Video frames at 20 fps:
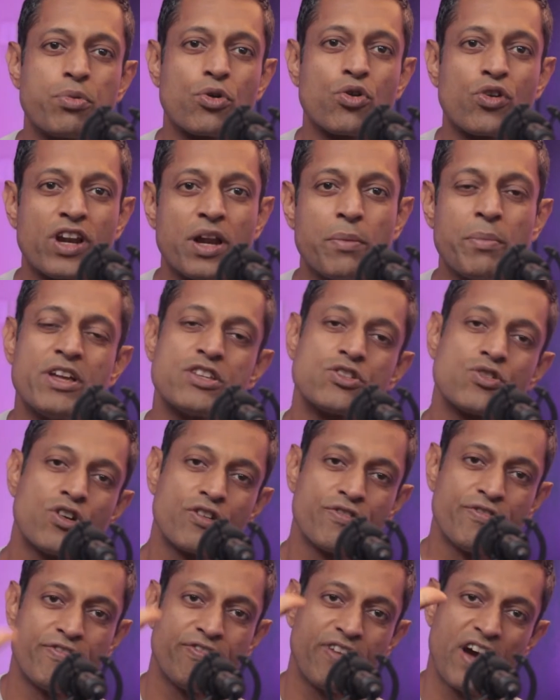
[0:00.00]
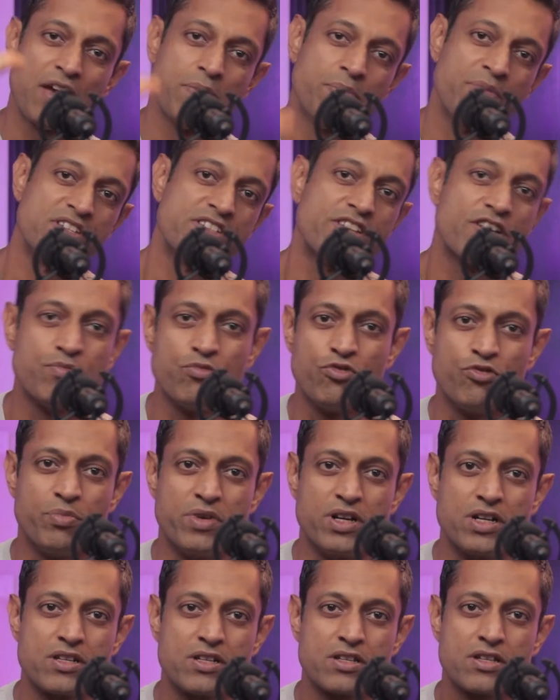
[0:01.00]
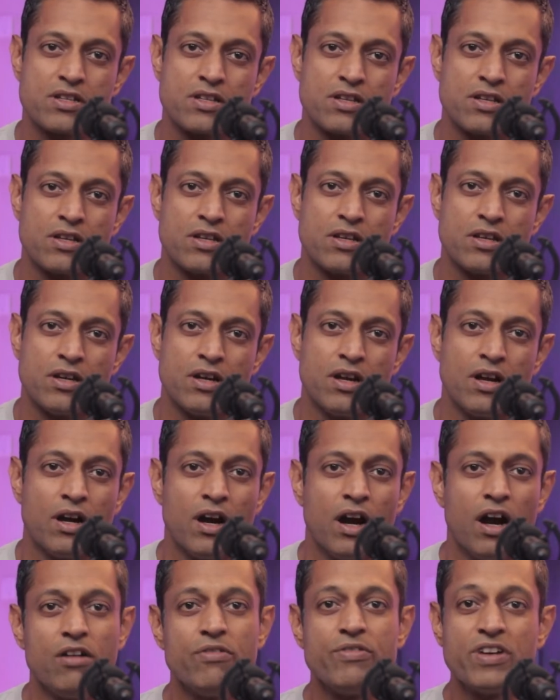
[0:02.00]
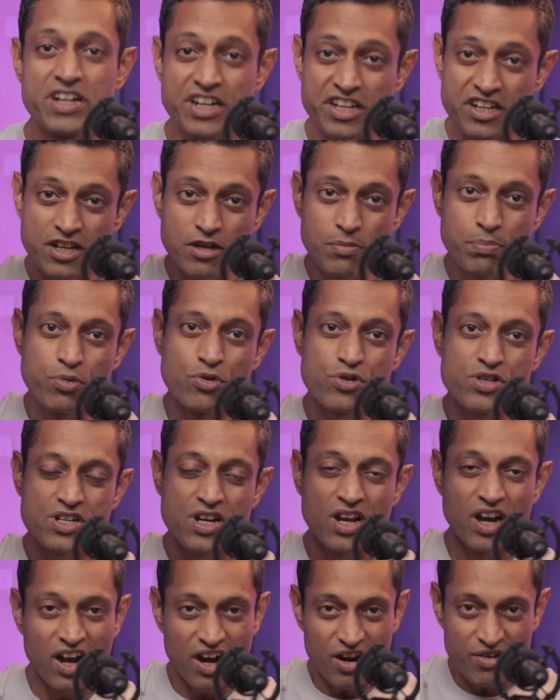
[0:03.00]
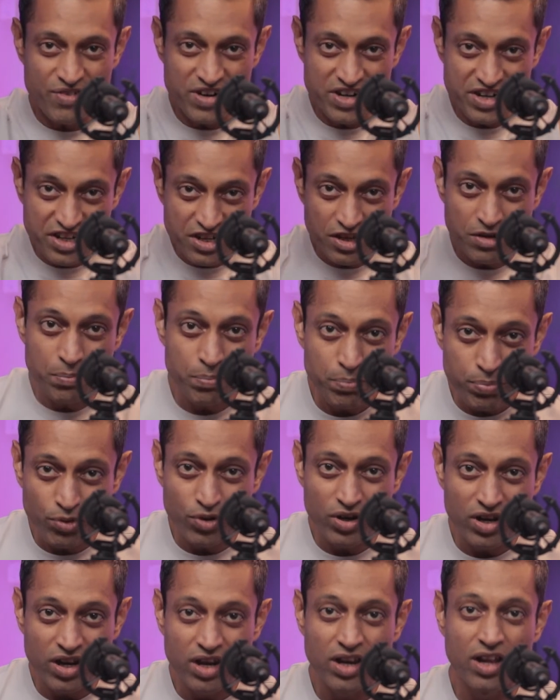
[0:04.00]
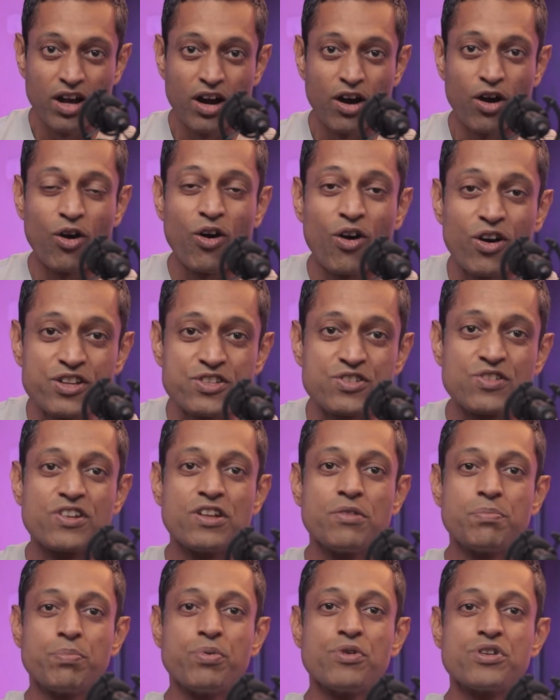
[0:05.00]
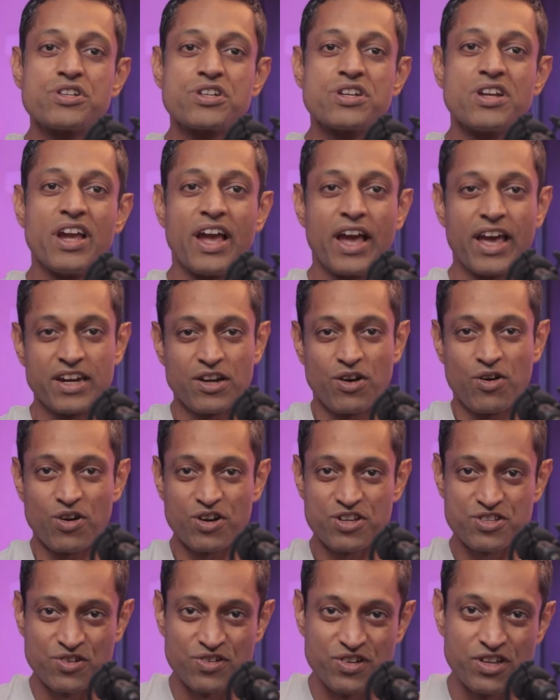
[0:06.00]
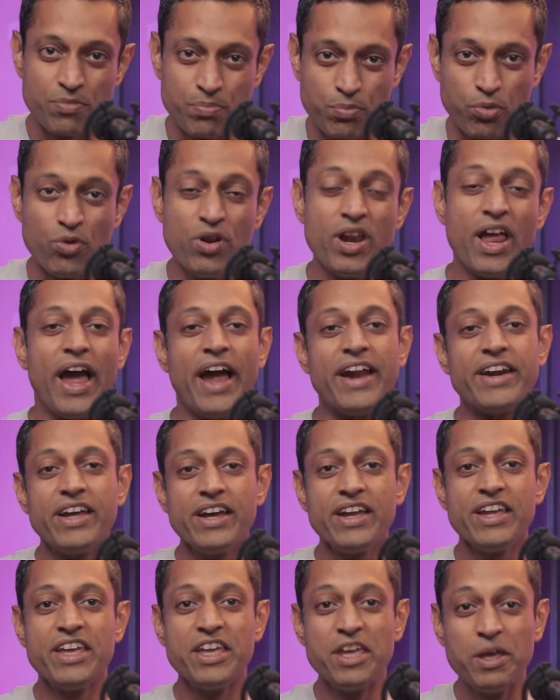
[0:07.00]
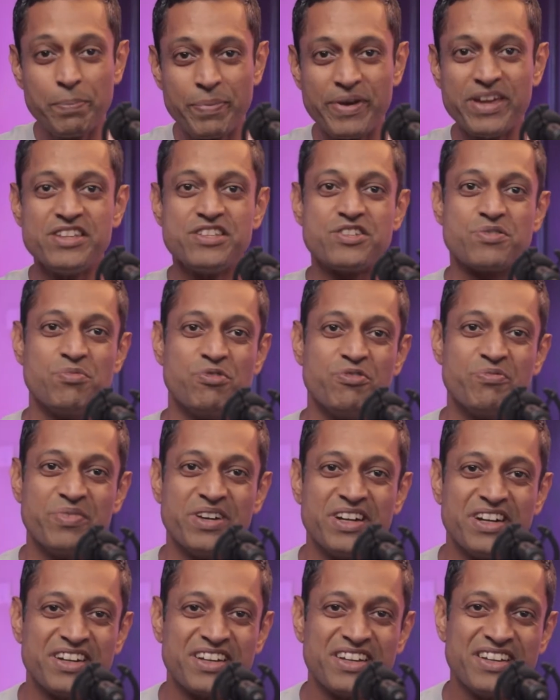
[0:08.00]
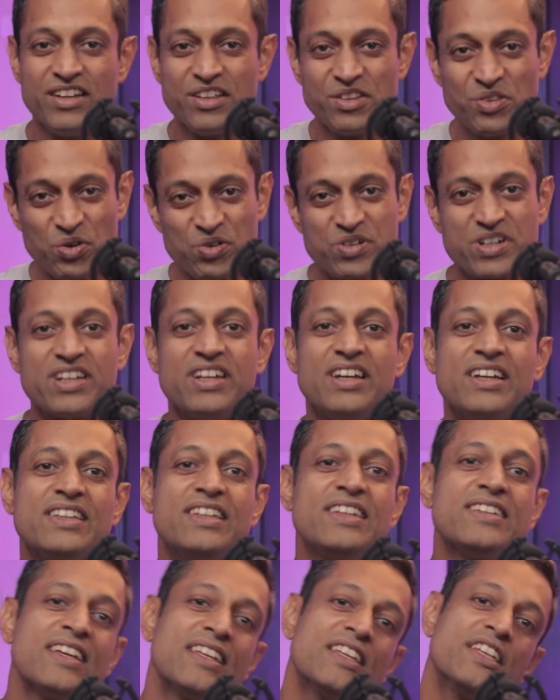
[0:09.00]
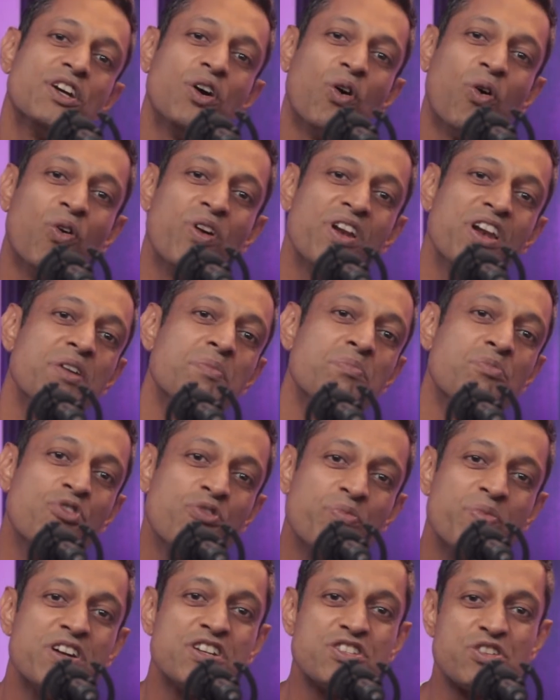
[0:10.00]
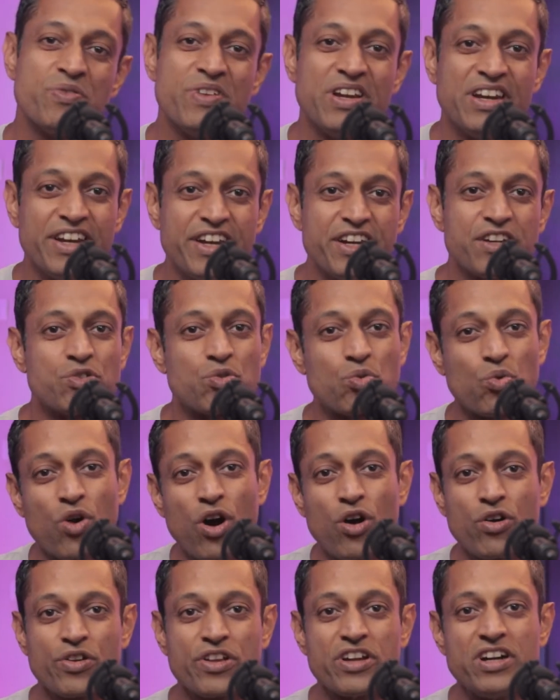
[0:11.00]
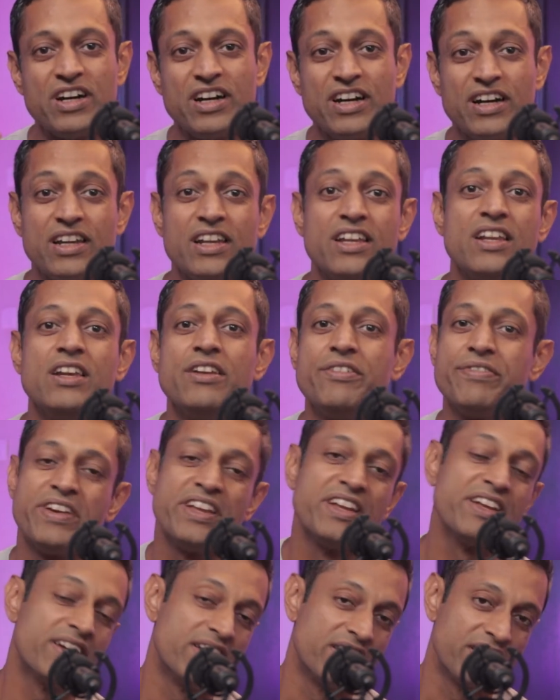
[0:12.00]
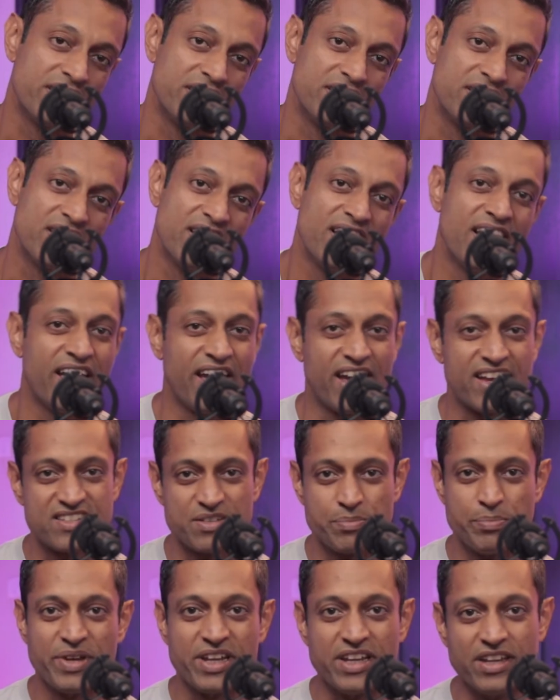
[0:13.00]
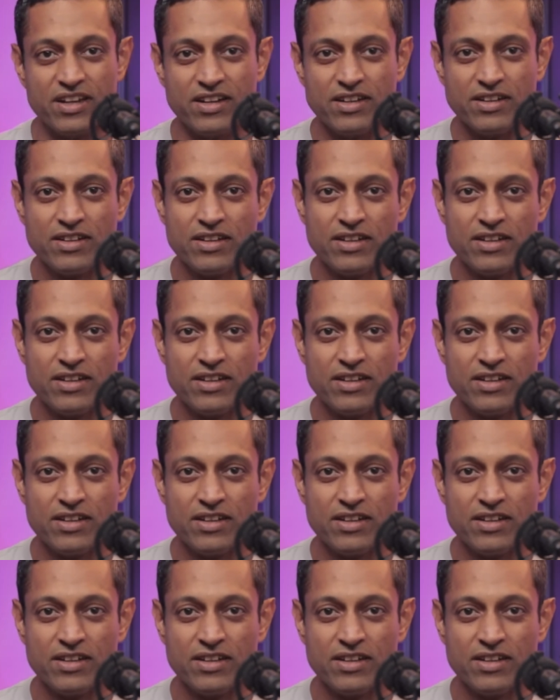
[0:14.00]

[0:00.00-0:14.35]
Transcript: program has got 5 basic movements: a vertical push, a vertical pull, a horizontal push and a horizontal pull, and a hip hinge movement. Note, these are the only movements you will need throughout your early lifting career as a beginner.